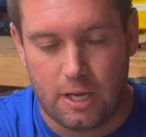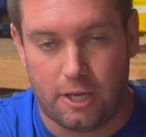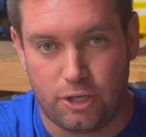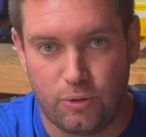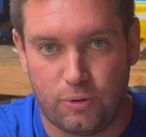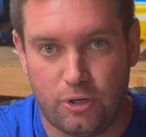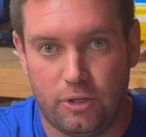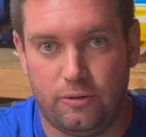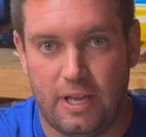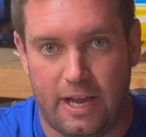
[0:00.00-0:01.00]
uh, you
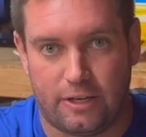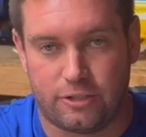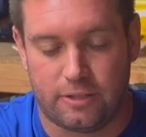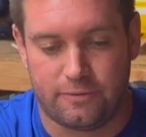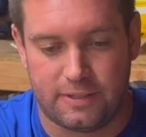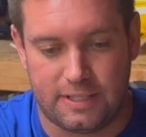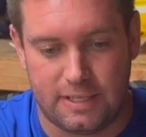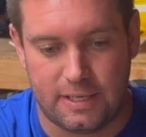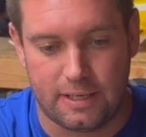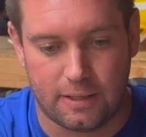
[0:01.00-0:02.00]
could actually
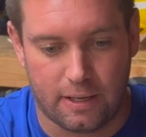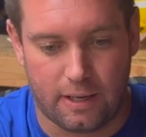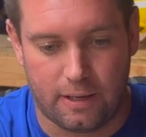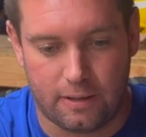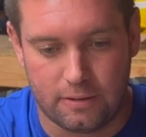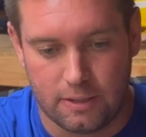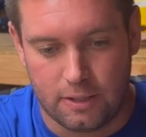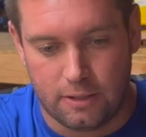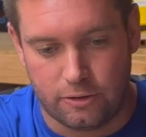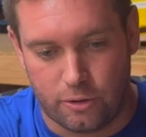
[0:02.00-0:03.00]
fatigue uh,
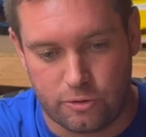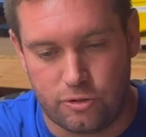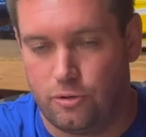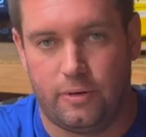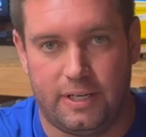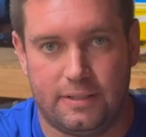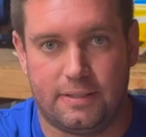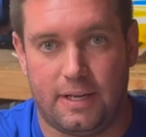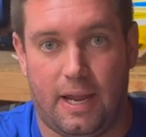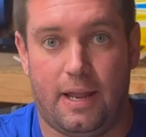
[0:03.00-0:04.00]
those joints
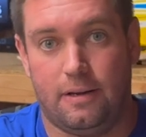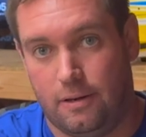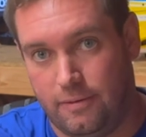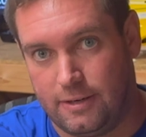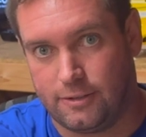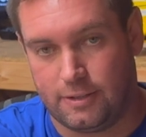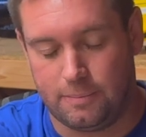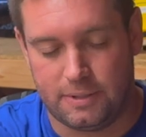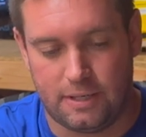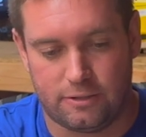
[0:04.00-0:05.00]
and eventually
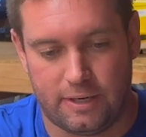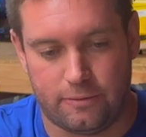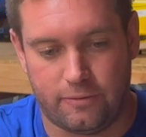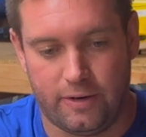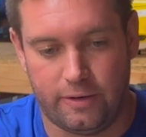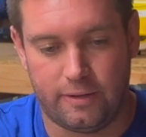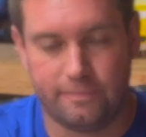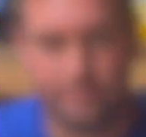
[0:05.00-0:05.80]
potentially have a failure.